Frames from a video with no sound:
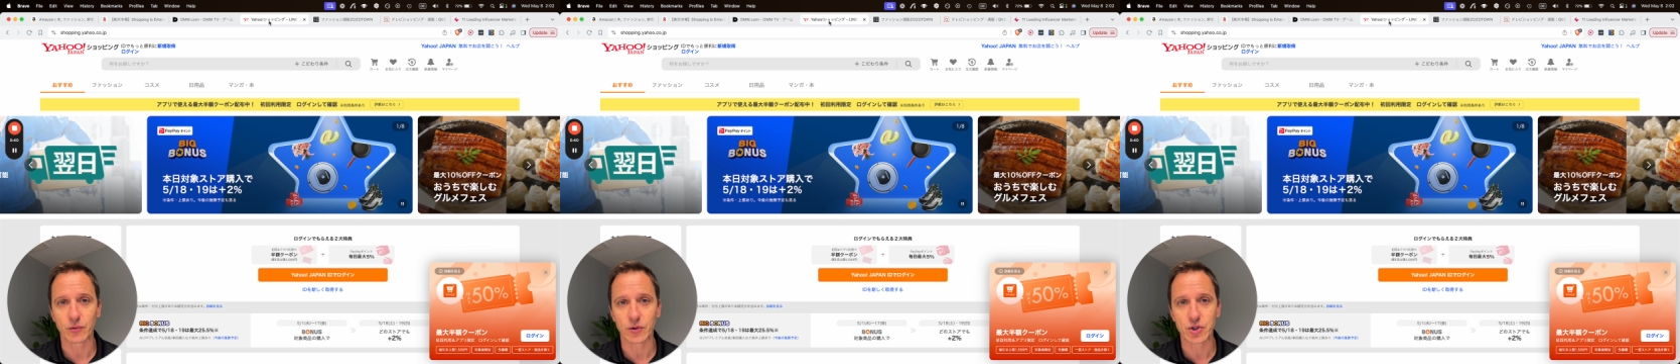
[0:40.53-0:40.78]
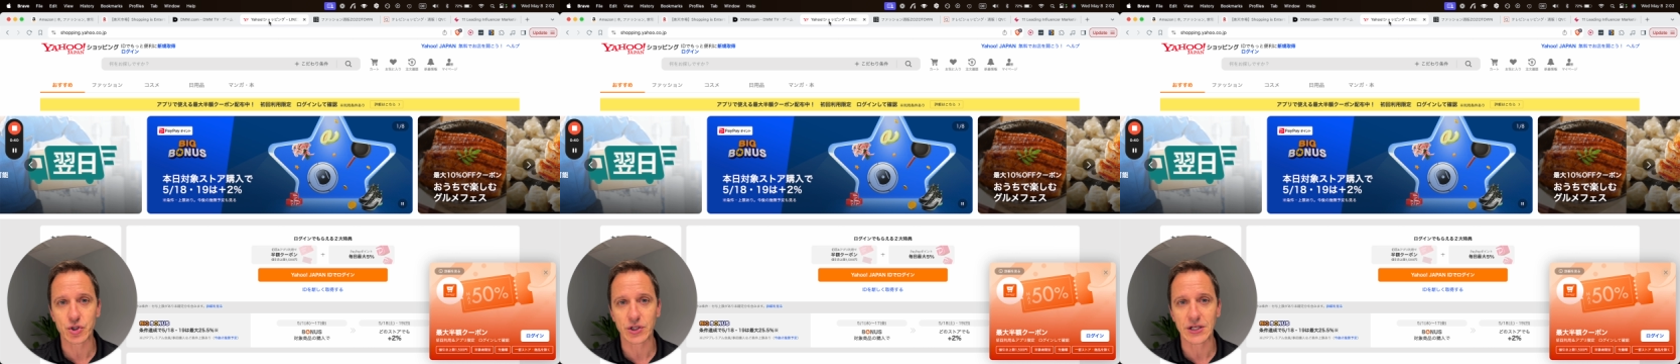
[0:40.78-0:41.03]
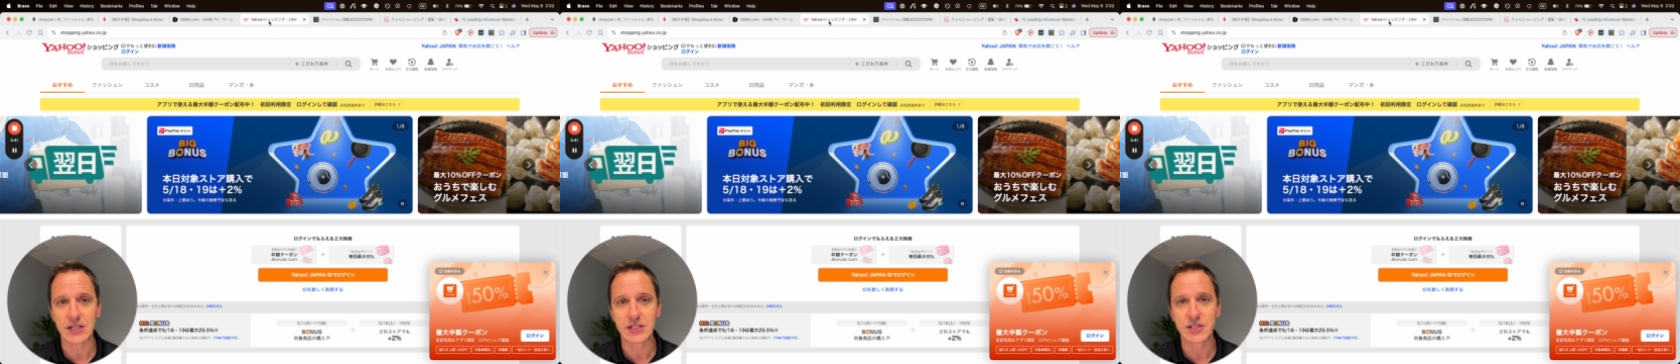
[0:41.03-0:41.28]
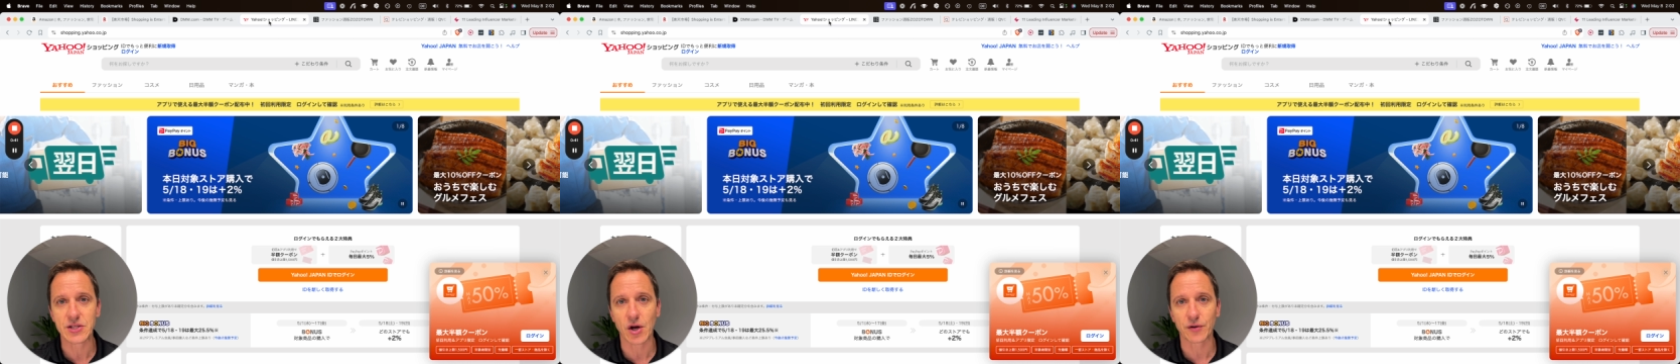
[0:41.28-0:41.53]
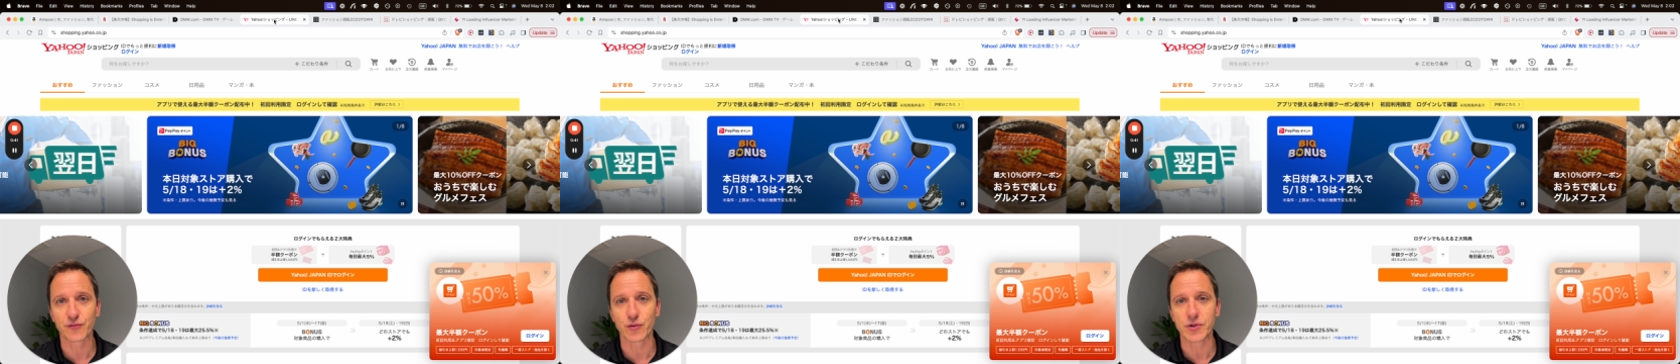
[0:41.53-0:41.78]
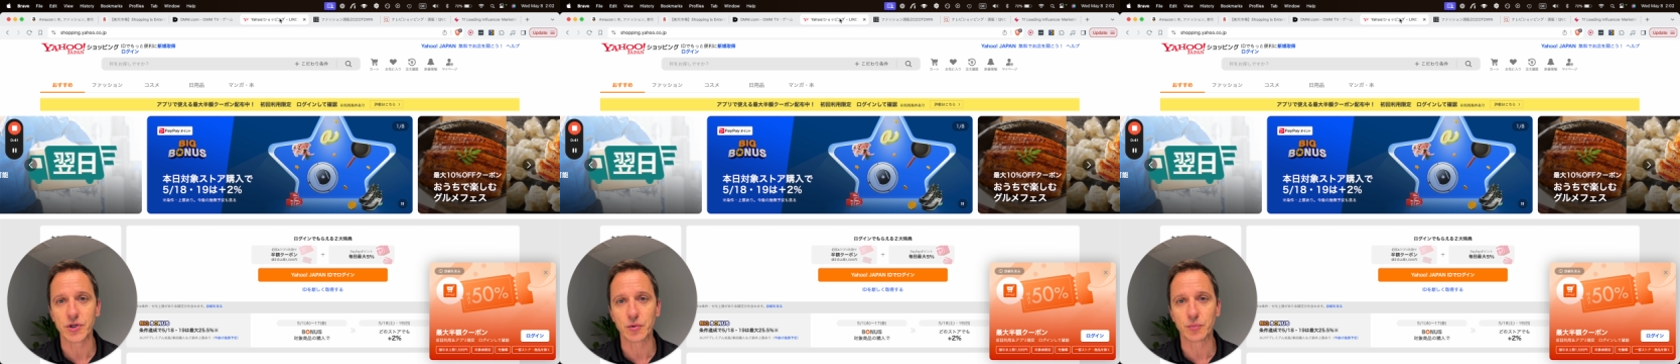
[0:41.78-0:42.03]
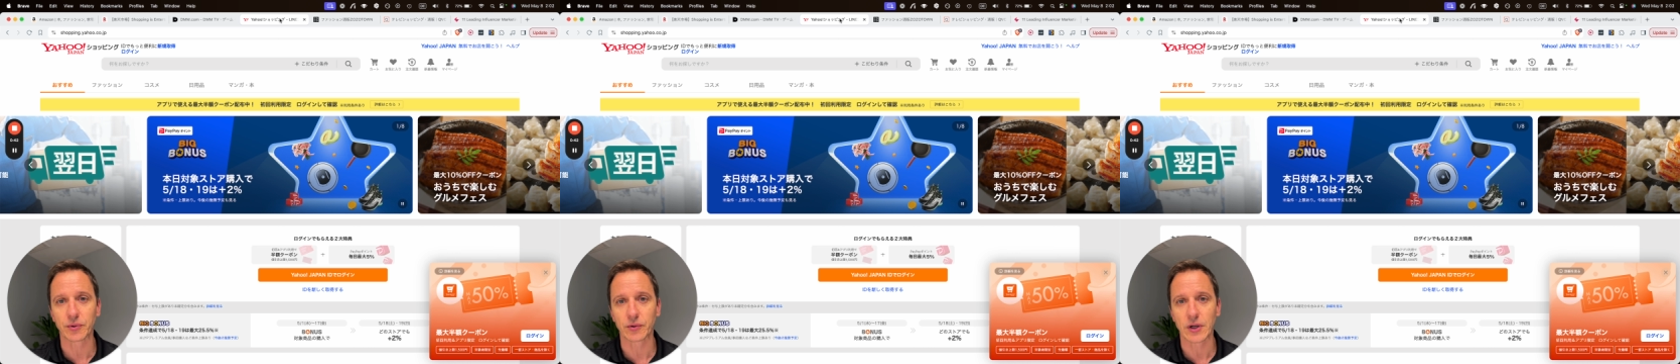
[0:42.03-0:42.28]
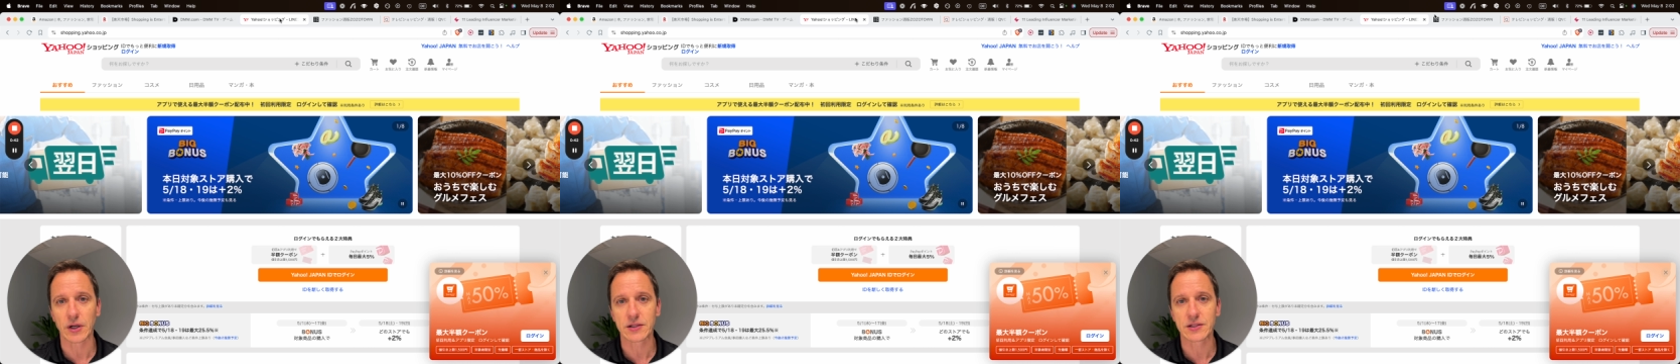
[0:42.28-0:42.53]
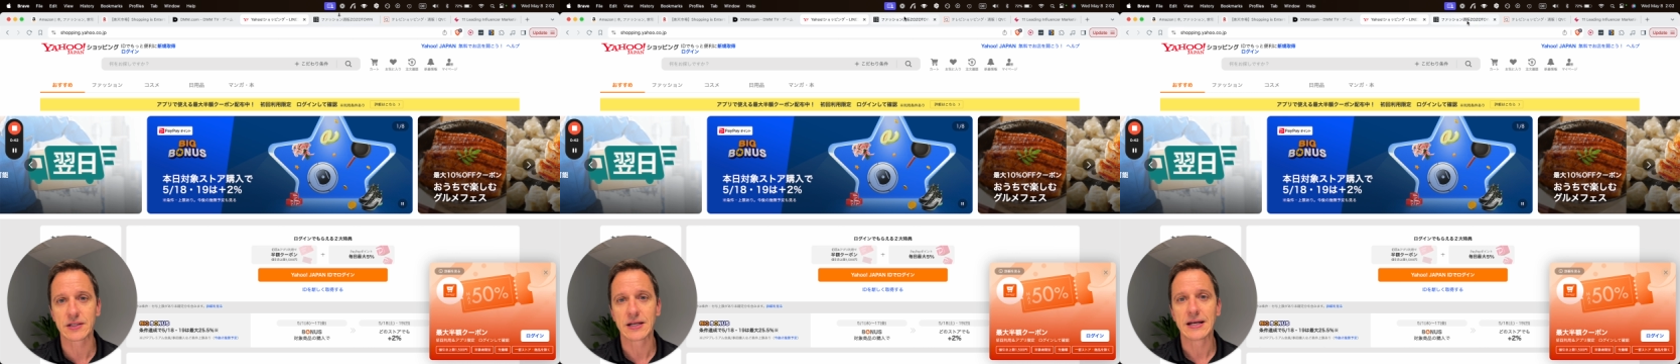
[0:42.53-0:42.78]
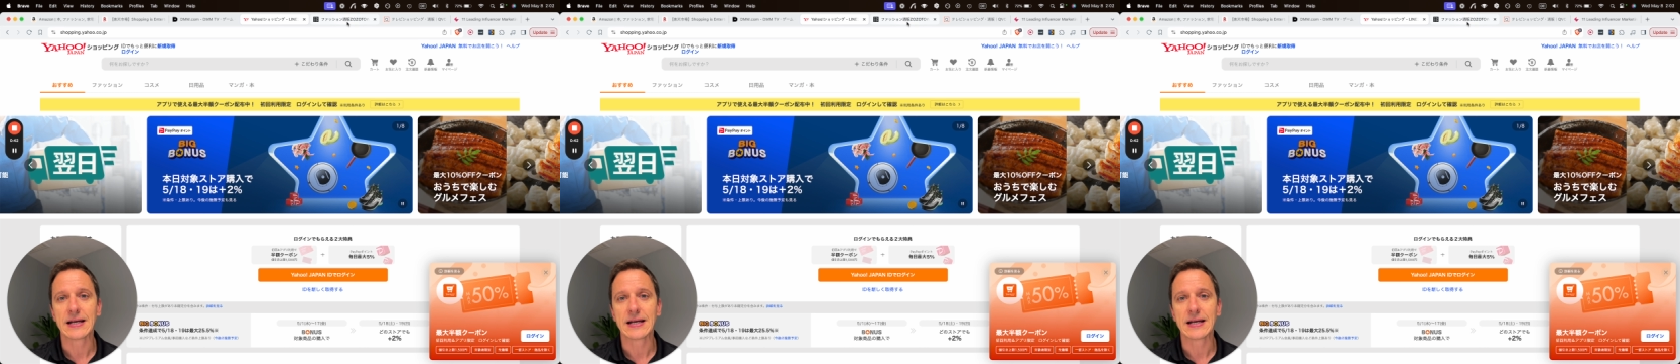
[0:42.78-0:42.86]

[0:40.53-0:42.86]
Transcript: which is not for new products.